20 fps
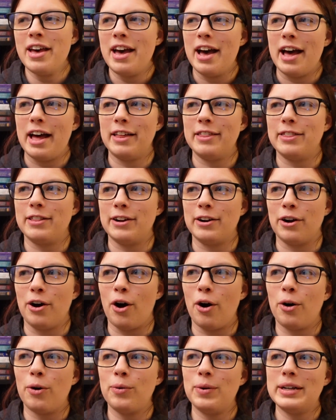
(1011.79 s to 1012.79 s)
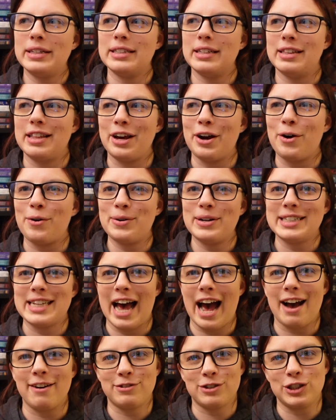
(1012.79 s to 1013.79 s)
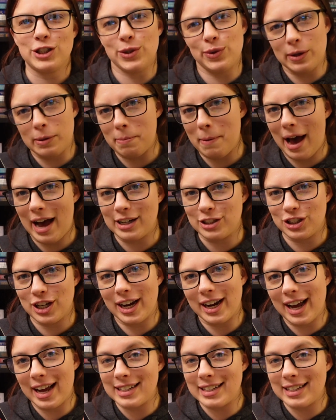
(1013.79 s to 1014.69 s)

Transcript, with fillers: and they're always they always have to do with magic.